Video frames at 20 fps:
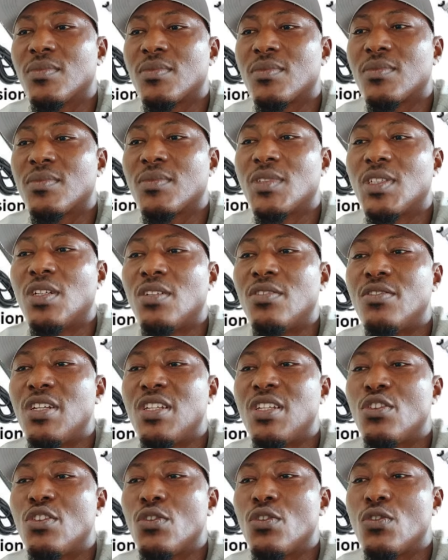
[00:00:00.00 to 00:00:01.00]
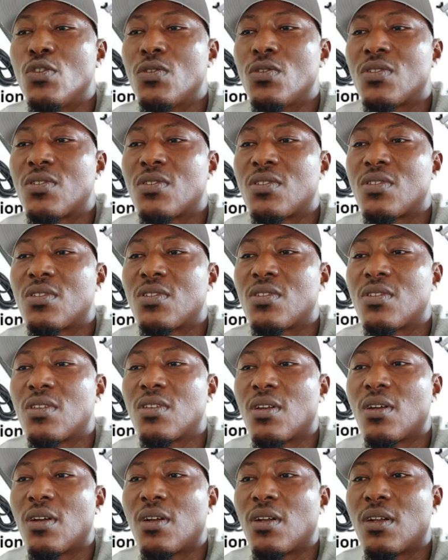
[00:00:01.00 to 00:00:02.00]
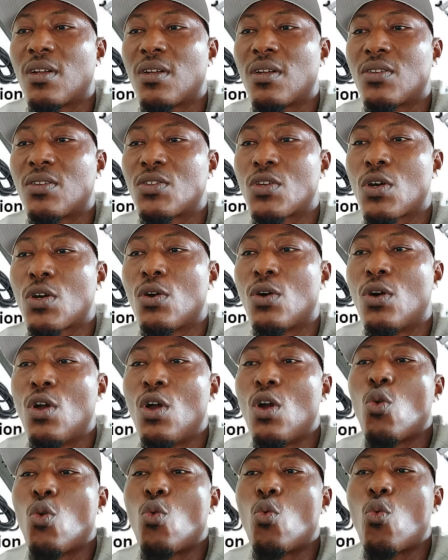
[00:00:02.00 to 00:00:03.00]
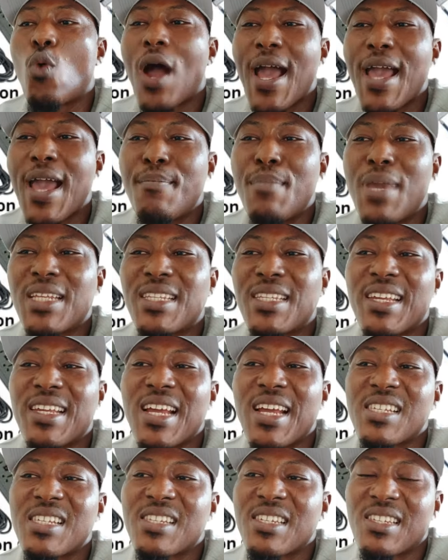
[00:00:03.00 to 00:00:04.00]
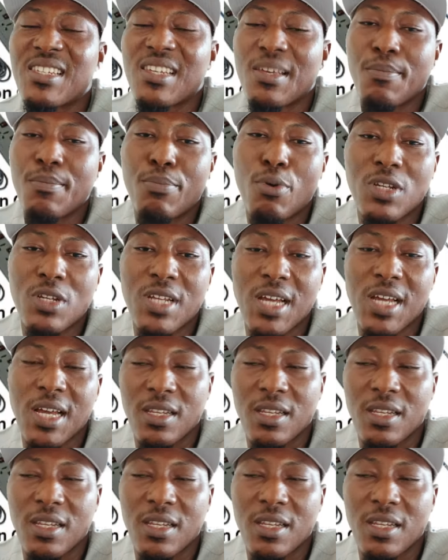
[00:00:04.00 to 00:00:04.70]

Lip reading: Reduce. So, why maintenance is important?